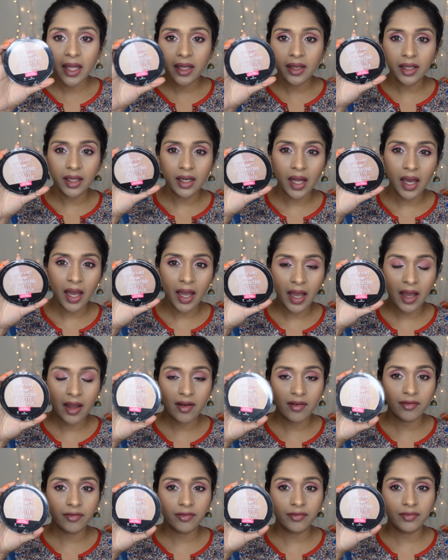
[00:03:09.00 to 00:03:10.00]
and then I
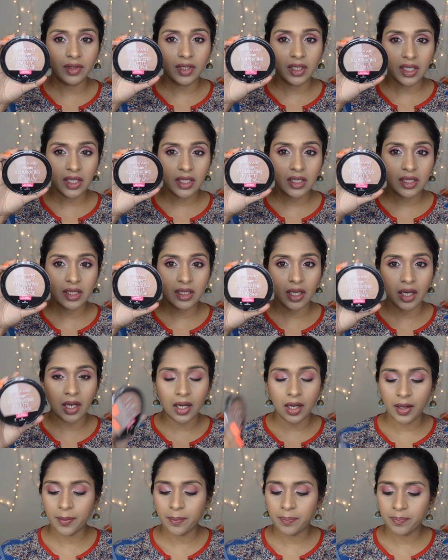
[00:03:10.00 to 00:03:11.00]
have this
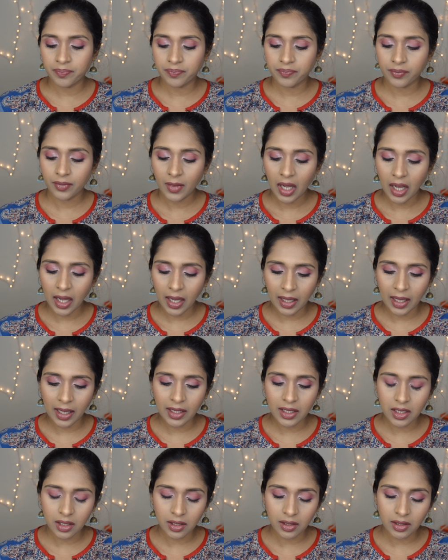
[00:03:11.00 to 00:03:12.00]

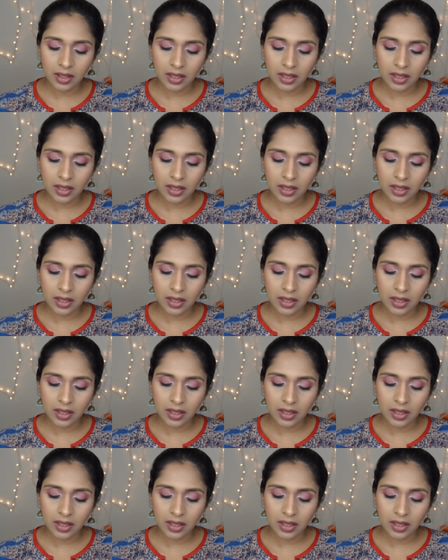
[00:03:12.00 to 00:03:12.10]
highlighter.